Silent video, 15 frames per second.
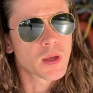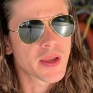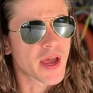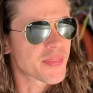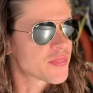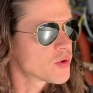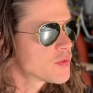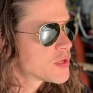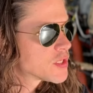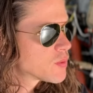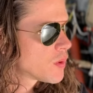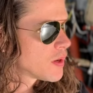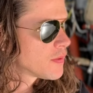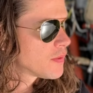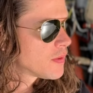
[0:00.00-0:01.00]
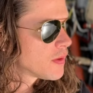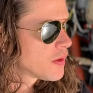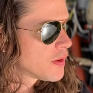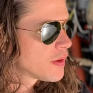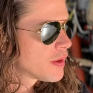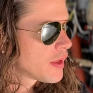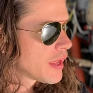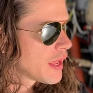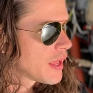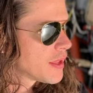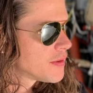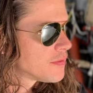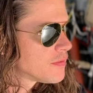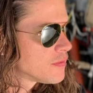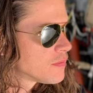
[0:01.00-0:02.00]
got through this one
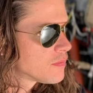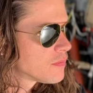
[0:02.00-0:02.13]
and